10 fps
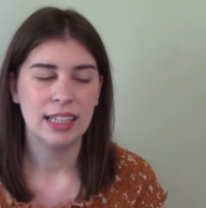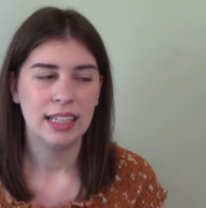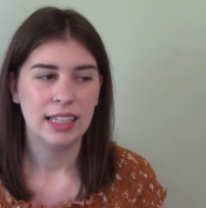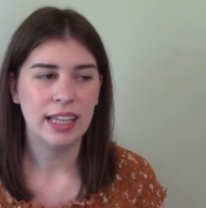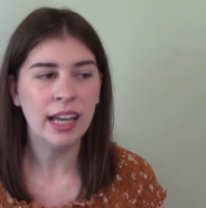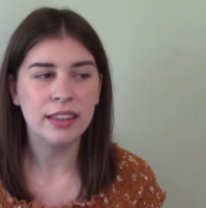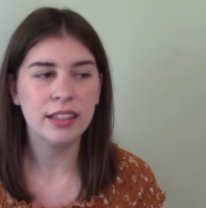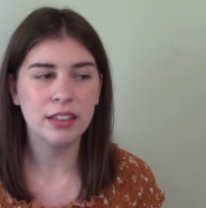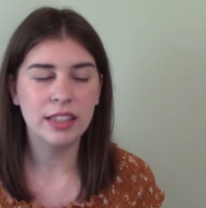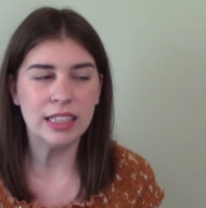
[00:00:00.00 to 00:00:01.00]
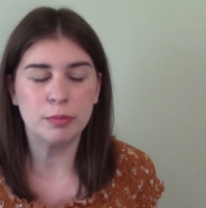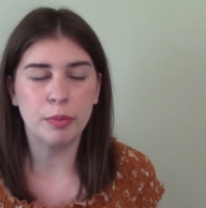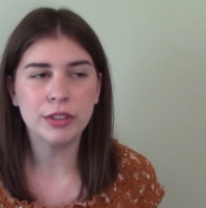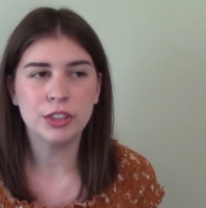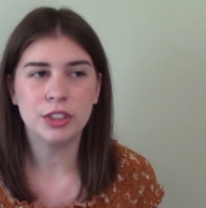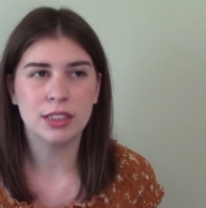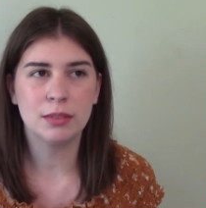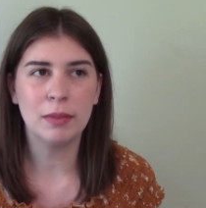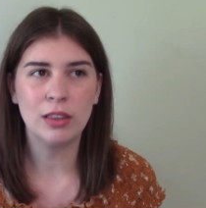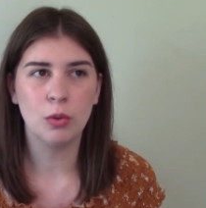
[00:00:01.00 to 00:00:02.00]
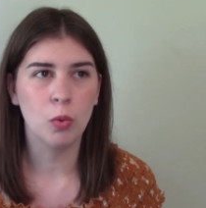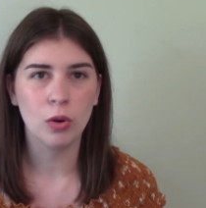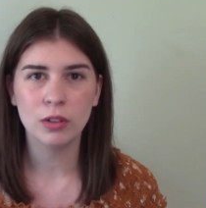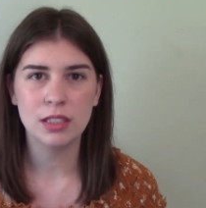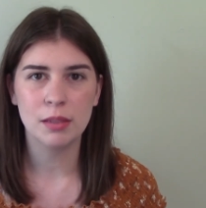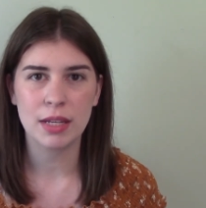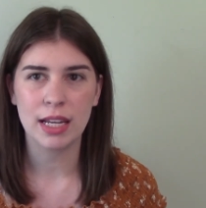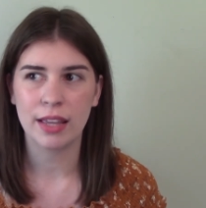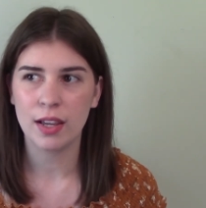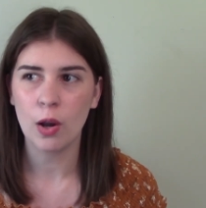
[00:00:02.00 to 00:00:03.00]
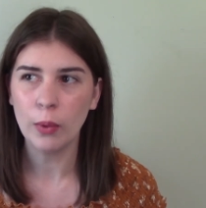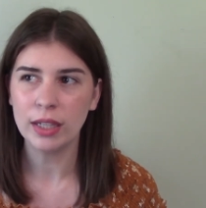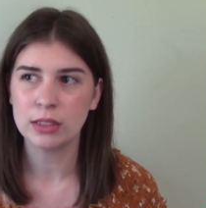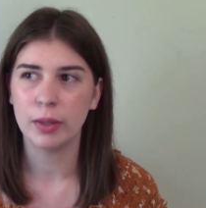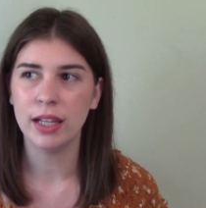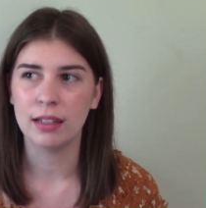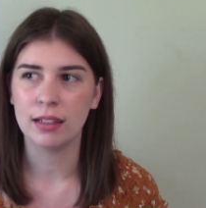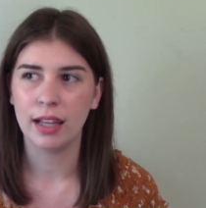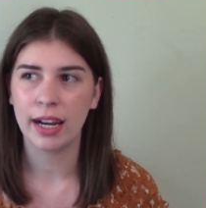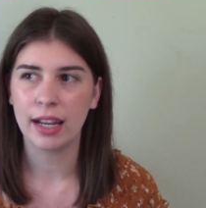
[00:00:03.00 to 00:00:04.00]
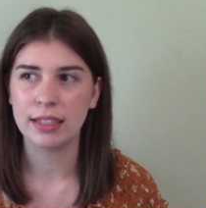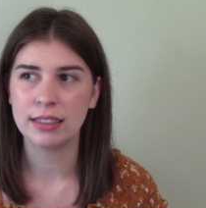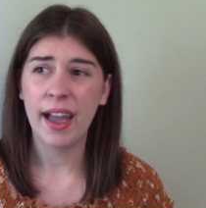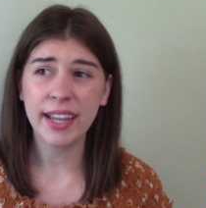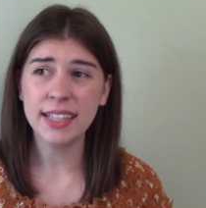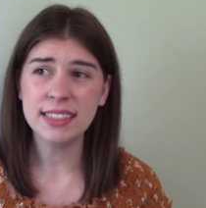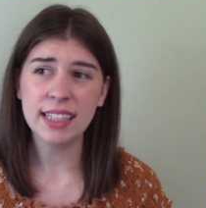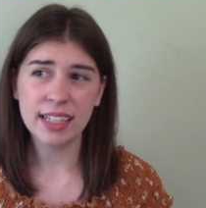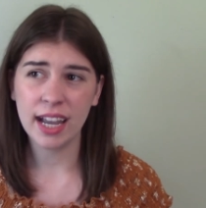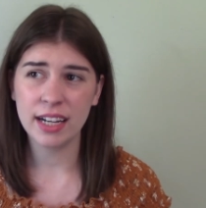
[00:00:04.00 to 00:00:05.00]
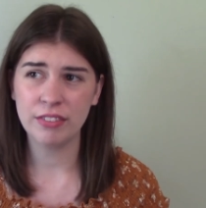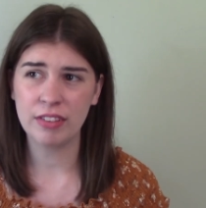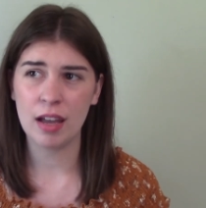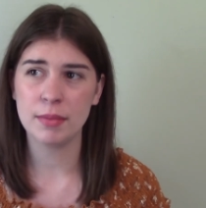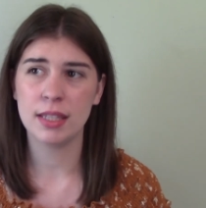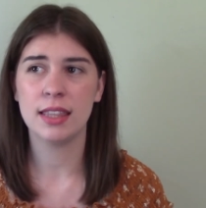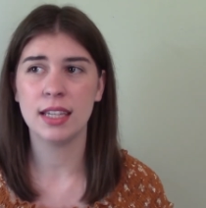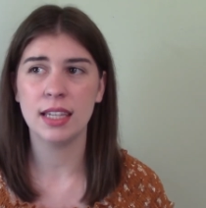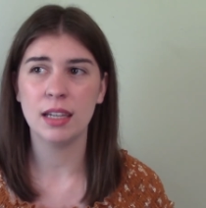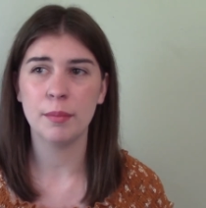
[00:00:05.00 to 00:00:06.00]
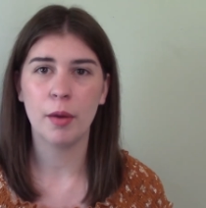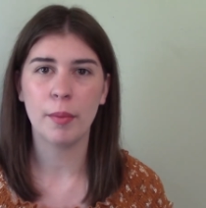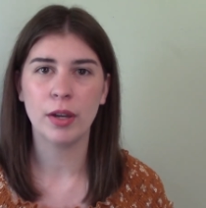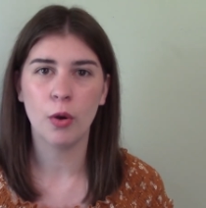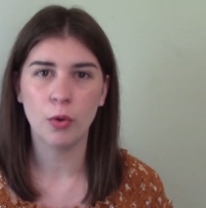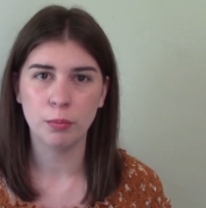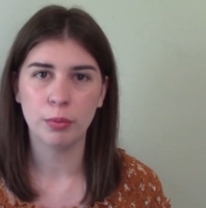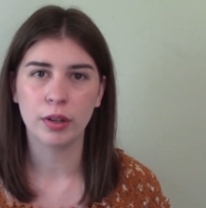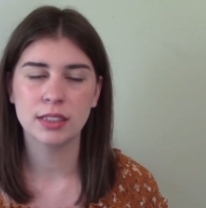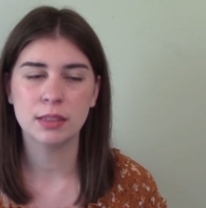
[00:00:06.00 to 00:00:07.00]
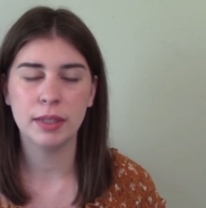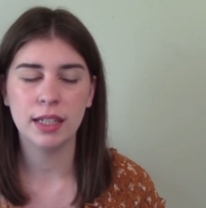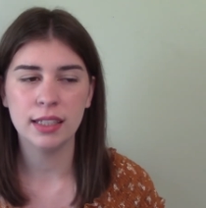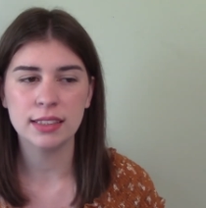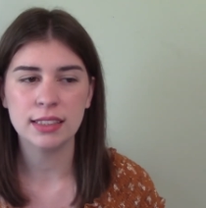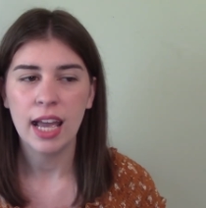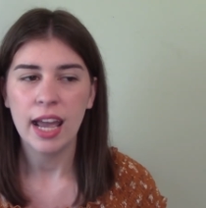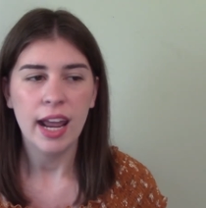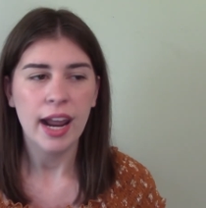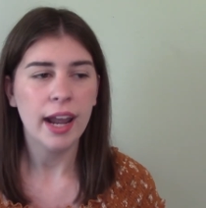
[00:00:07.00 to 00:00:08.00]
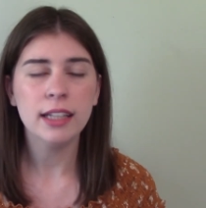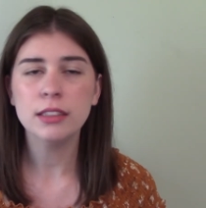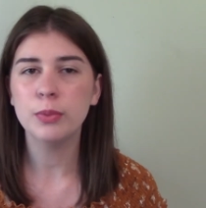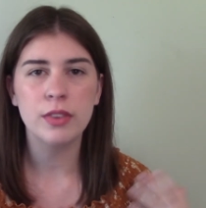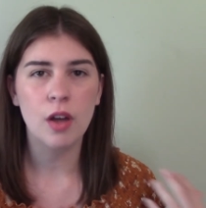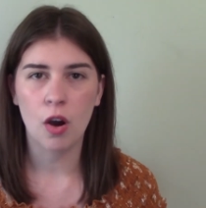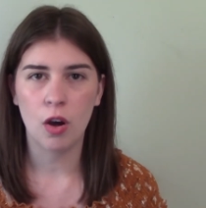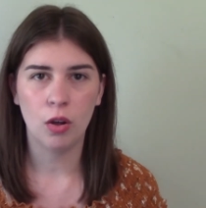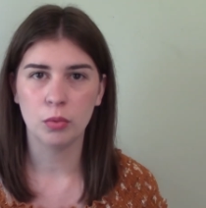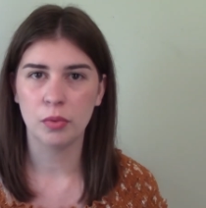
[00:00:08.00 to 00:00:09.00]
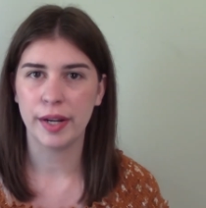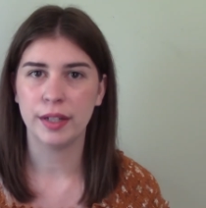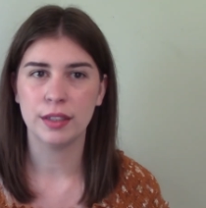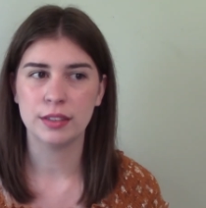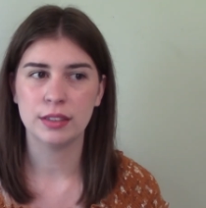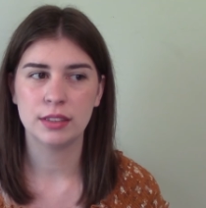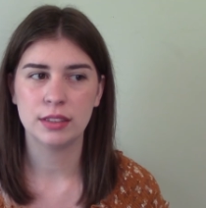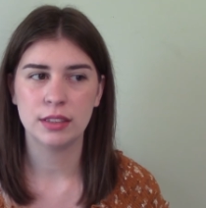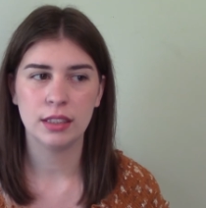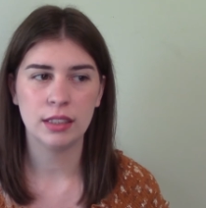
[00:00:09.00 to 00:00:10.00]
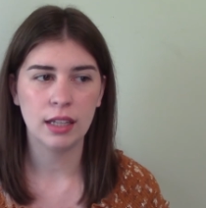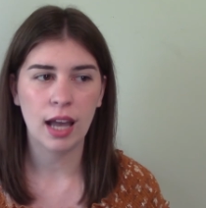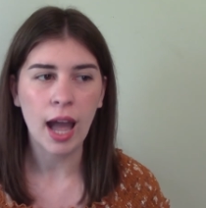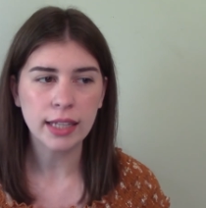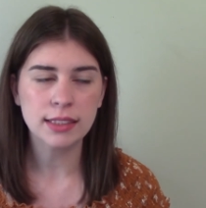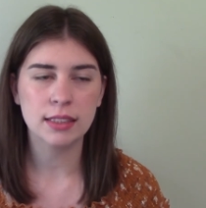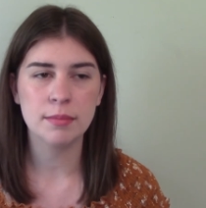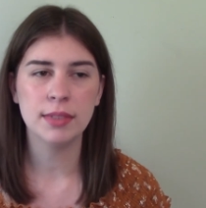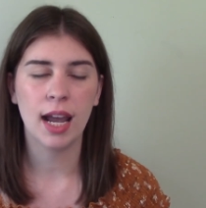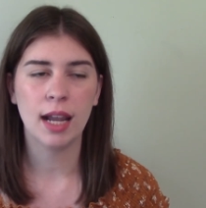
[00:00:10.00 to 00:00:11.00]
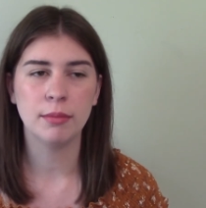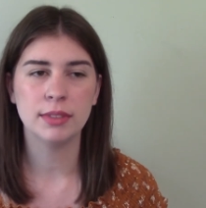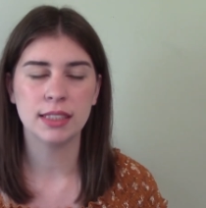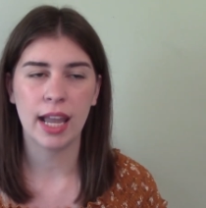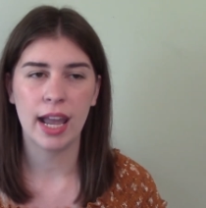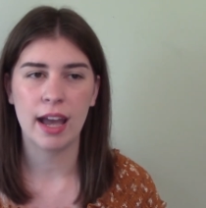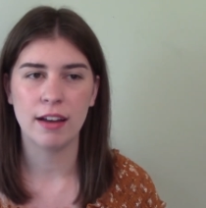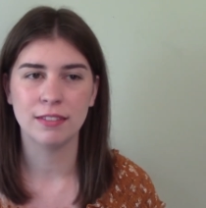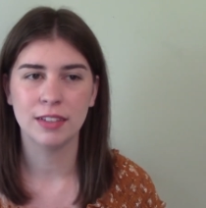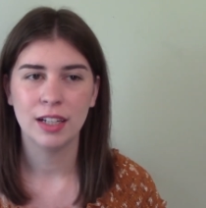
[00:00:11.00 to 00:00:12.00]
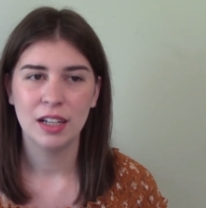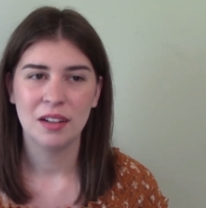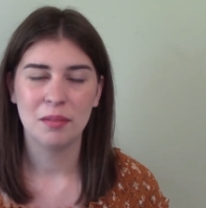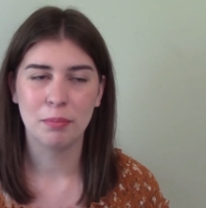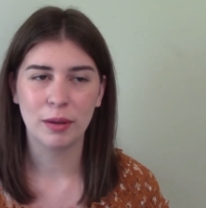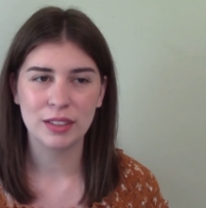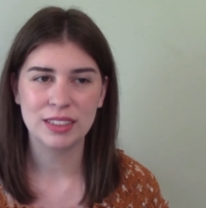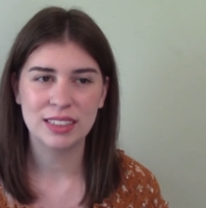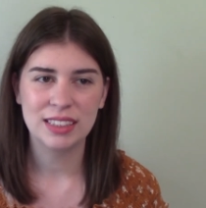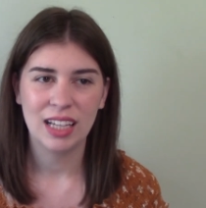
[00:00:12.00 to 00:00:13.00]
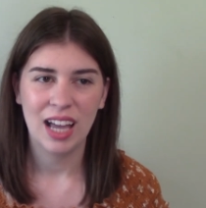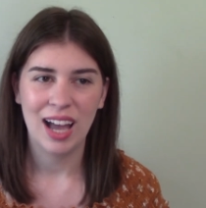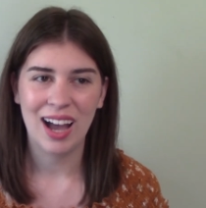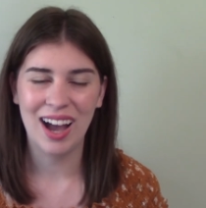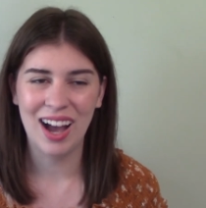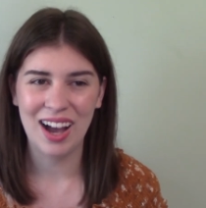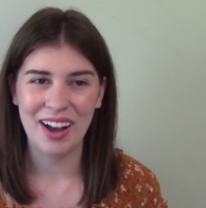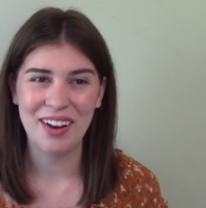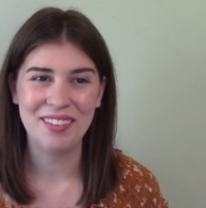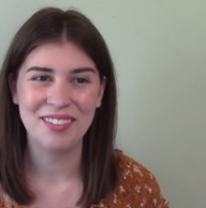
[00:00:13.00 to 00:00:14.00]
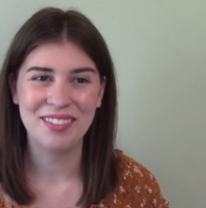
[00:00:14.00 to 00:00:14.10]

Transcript: yeah, these books just mean the world to me, and they always will. And I guess that kind of got me thinking about my own books, because as with all writers, I sometimes have bursts of